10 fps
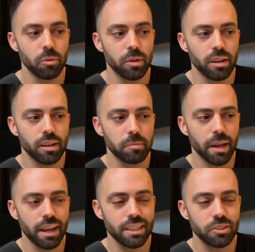uh,
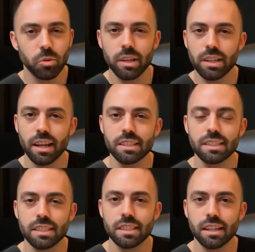back in twenty
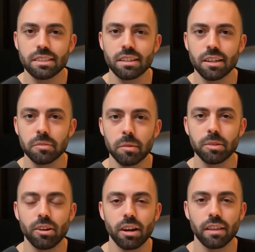nineteen, I started my
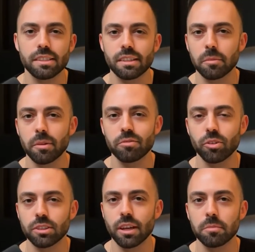blog on the side of my
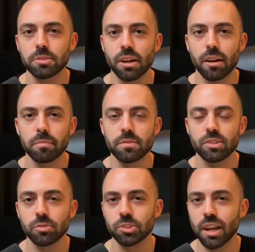full-time job.
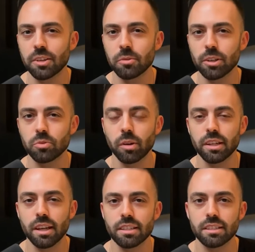So January twenty
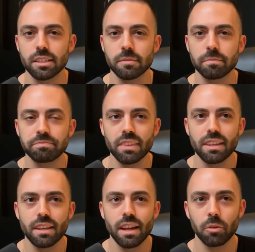nineteen,
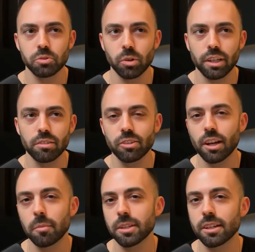I was working for a
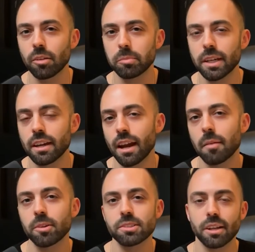company called Big
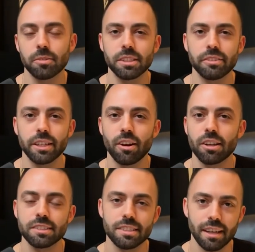Commerce, and I was living in
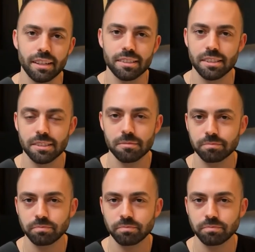Austin, Texas.